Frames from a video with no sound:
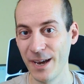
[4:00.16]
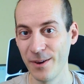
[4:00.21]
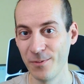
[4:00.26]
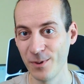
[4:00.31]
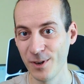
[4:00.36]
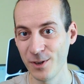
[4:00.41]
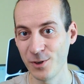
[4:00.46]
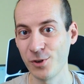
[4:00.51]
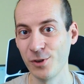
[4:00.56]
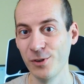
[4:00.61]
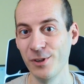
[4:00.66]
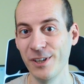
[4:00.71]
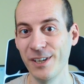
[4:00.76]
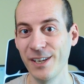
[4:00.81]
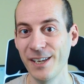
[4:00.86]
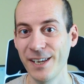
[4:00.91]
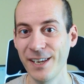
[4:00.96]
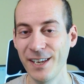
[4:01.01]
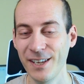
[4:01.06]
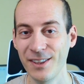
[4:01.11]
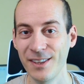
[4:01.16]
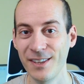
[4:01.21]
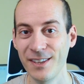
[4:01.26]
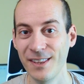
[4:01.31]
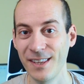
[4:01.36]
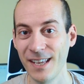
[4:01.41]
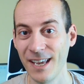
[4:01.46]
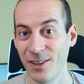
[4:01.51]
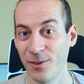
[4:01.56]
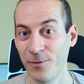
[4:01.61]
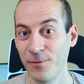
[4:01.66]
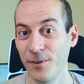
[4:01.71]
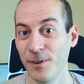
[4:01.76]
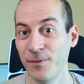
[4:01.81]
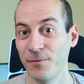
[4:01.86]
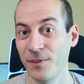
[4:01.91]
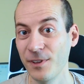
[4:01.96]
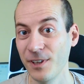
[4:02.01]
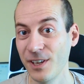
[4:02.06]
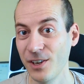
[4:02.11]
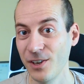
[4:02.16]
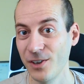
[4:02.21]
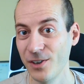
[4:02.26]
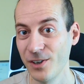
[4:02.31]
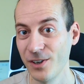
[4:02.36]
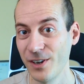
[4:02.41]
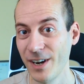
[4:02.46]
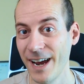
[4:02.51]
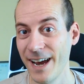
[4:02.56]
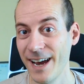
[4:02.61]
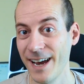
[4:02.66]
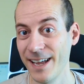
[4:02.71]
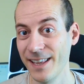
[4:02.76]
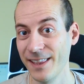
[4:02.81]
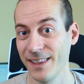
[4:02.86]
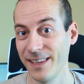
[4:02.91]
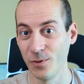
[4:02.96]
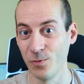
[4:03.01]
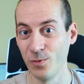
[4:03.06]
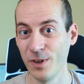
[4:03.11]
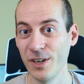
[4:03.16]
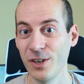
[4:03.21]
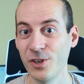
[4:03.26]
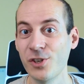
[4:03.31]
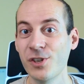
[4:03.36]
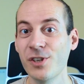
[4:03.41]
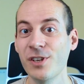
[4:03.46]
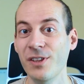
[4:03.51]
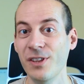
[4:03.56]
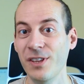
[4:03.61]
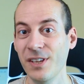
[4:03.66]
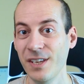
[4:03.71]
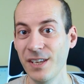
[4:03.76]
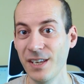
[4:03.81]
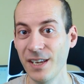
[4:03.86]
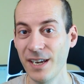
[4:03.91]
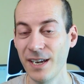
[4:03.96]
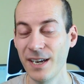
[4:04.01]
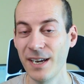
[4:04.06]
eventually hit that 5th gear and reach the